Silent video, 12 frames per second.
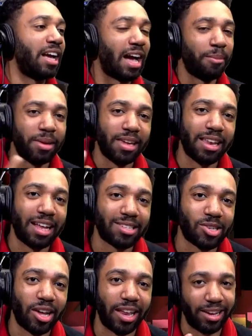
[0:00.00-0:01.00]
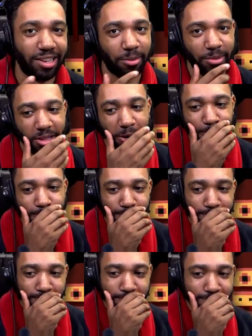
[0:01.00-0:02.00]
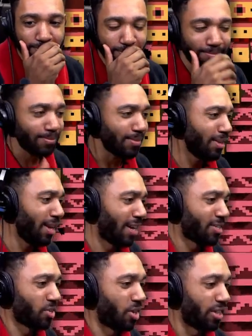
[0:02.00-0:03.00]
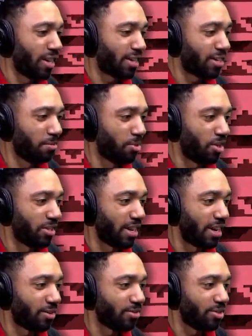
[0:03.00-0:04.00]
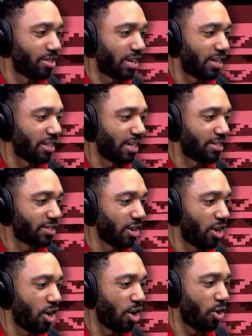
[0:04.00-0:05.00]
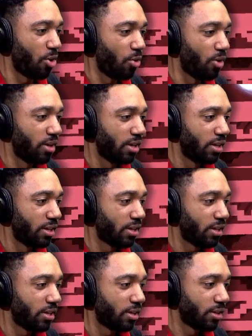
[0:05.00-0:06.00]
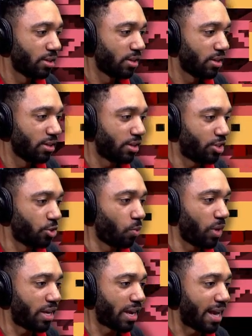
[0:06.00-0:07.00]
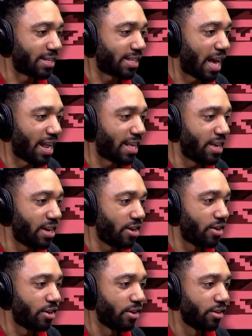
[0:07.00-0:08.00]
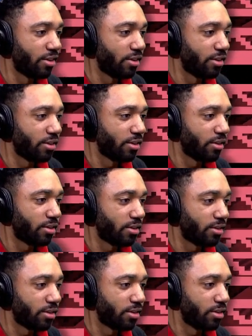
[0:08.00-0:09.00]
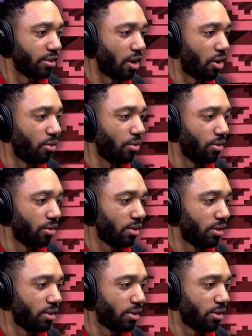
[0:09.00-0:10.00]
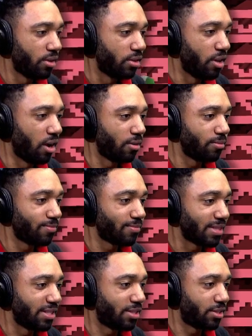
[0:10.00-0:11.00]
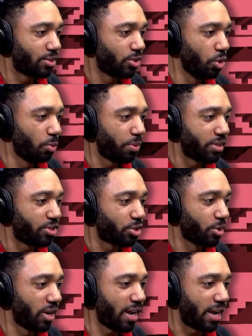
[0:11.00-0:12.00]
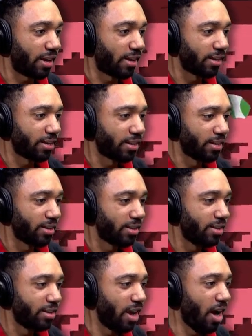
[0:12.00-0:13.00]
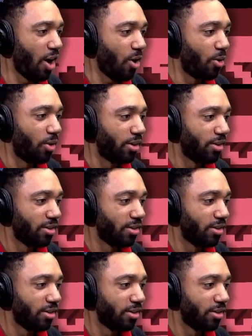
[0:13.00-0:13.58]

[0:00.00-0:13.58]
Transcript: I mean, I saw that coming though. I saw that. Come on now, JD. Let's go. Get your weak ass out of here. No. No. Stupid trick. No.